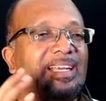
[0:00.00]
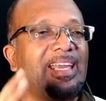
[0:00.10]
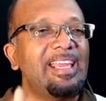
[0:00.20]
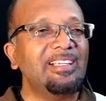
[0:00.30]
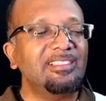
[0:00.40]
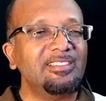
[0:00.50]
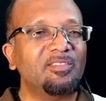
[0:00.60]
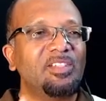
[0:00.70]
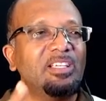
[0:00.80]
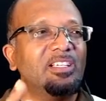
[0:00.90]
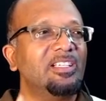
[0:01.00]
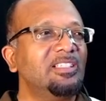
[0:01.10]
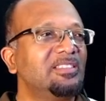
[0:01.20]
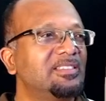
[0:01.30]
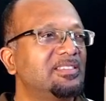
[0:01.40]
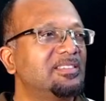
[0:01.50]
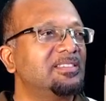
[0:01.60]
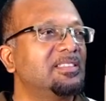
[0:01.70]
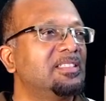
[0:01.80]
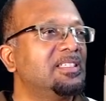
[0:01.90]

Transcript: the kings of the earth